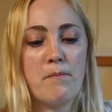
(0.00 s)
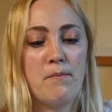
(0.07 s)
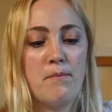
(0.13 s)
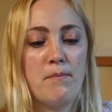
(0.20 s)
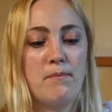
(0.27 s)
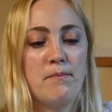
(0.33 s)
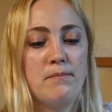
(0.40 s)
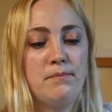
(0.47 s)

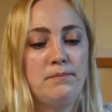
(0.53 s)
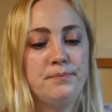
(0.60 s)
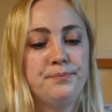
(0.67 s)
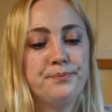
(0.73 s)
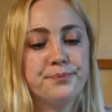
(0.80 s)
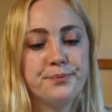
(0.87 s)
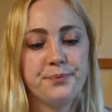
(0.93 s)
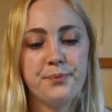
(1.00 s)

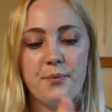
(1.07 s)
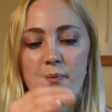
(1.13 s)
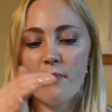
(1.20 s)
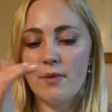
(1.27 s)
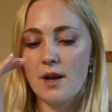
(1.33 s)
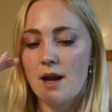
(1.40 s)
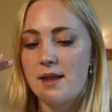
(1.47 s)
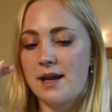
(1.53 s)

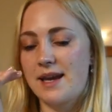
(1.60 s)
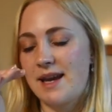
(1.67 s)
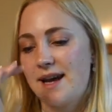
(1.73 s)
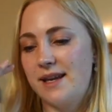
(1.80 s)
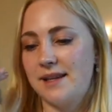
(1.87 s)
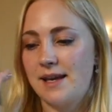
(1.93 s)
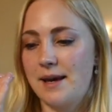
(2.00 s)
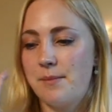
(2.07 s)
I
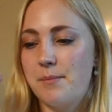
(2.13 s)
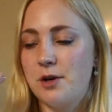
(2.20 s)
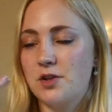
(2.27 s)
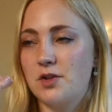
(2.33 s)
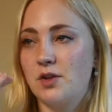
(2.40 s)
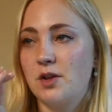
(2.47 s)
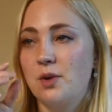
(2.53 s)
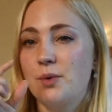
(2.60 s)
can't get much
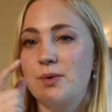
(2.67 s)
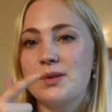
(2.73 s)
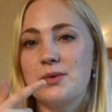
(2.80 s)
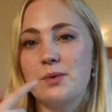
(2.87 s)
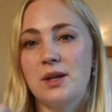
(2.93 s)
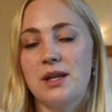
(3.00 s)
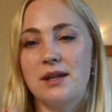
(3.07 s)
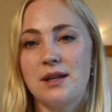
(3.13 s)
on the nose
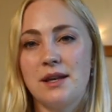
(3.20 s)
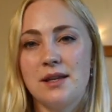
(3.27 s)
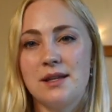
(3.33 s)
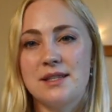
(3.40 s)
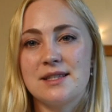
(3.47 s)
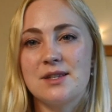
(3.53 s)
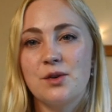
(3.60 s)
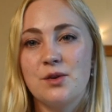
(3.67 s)
when
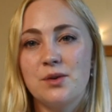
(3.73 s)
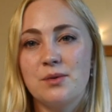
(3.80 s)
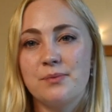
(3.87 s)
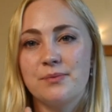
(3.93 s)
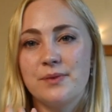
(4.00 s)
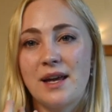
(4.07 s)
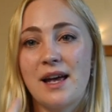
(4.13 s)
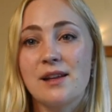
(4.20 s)
it's still,
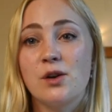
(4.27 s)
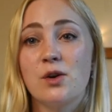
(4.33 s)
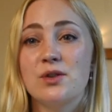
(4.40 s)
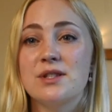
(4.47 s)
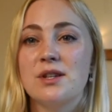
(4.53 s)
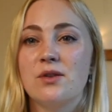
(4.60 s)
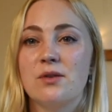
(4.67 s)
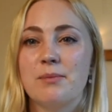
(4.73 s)
the alcohol's
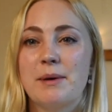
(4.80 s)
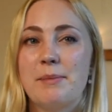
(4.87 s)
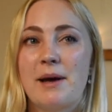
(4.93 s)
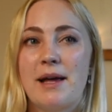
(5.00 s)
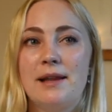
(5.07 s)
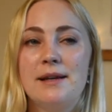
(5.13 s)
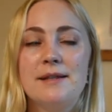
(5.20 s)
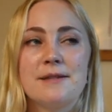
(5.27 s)
still on my
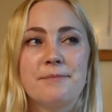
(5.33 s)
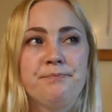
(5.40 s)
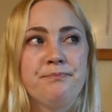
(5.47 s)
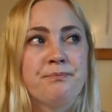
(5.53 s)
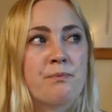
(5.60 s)
palate.